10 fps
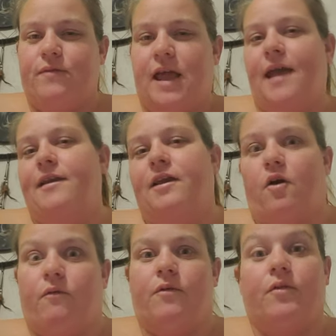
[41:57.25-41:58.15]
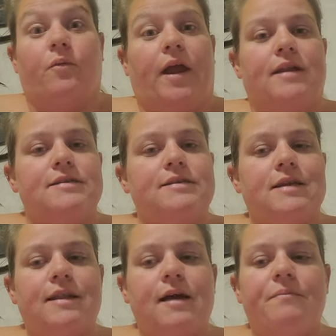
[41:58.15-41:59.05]
handing over the reins
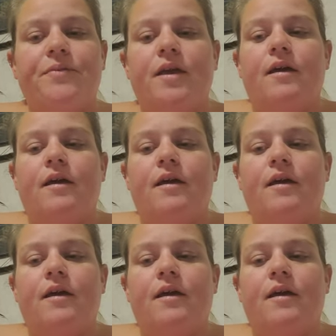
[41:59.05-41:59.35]
to them.